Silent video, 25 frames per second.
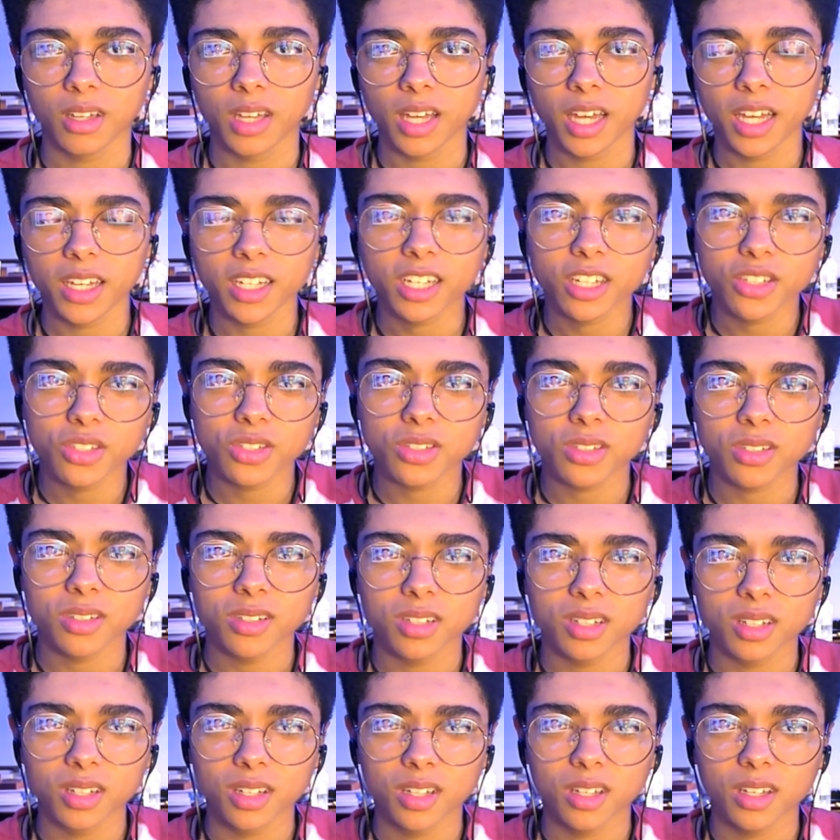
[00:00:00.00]
Because
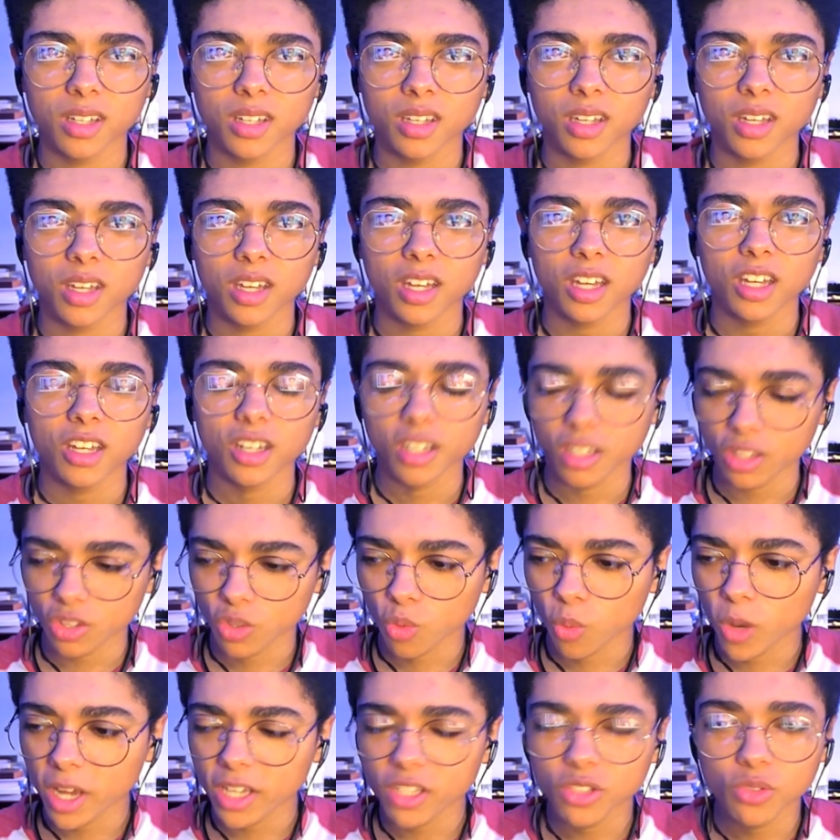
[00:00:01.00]
the
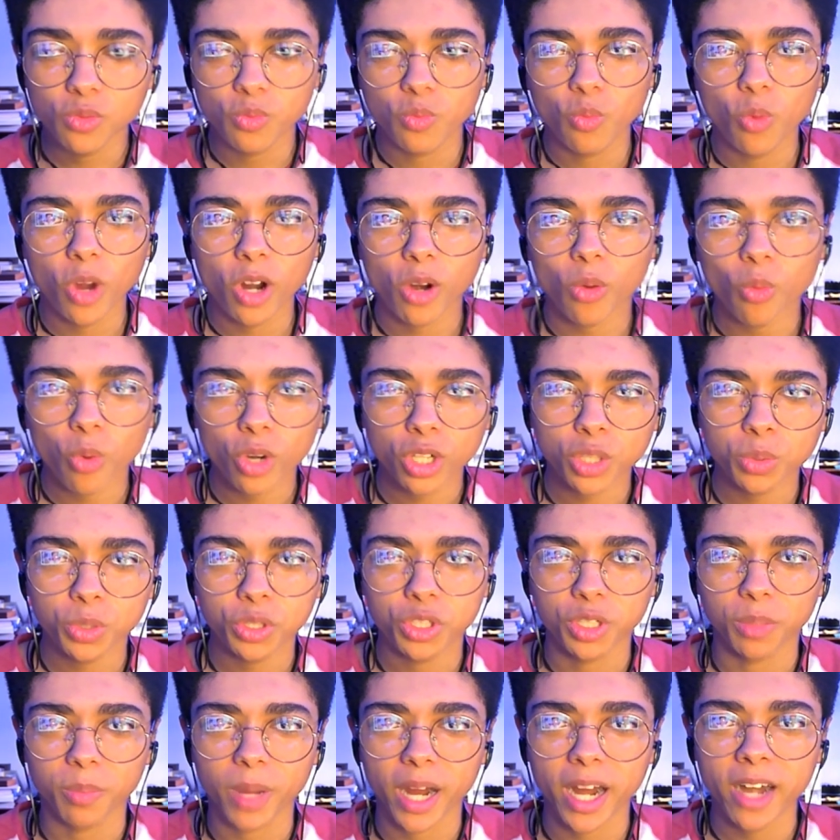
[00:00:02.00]
way you worked with your
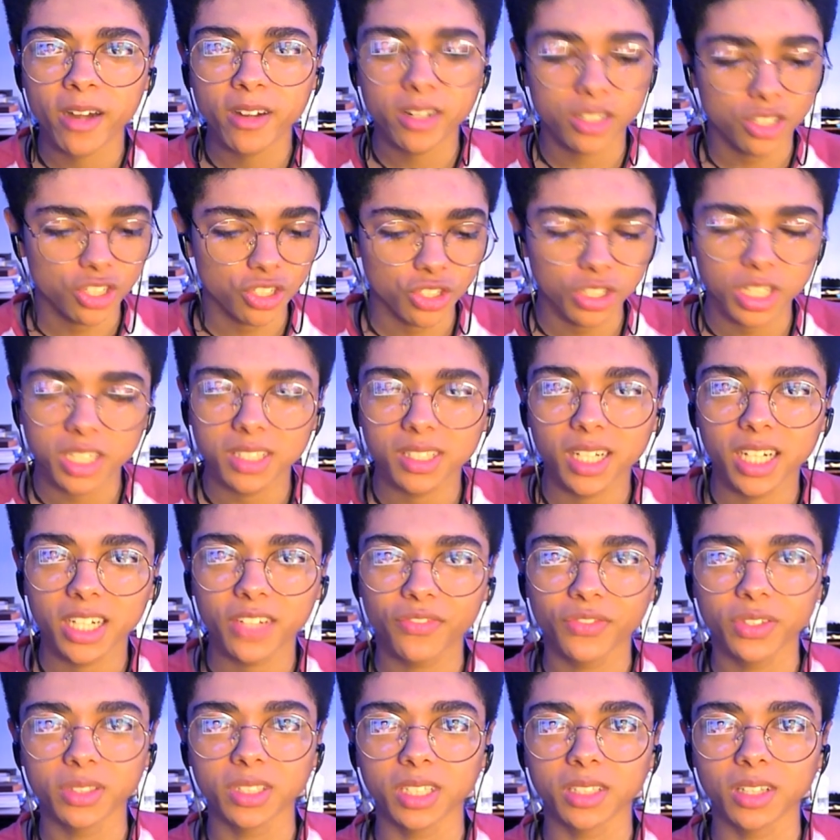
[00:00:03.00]
parents, you didn't like
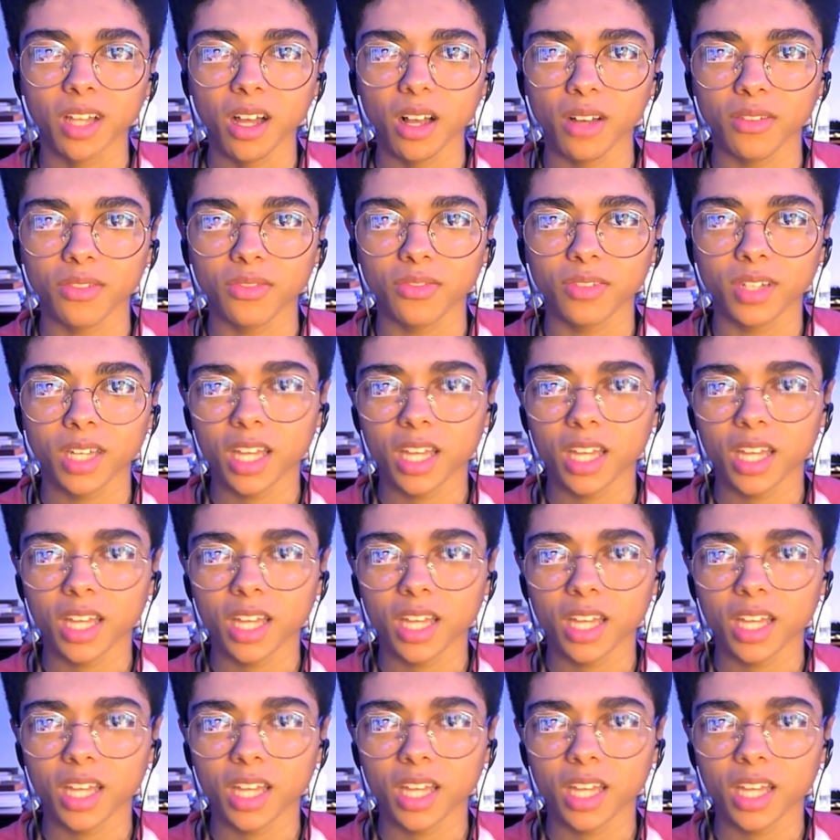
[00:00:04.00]
feeling love.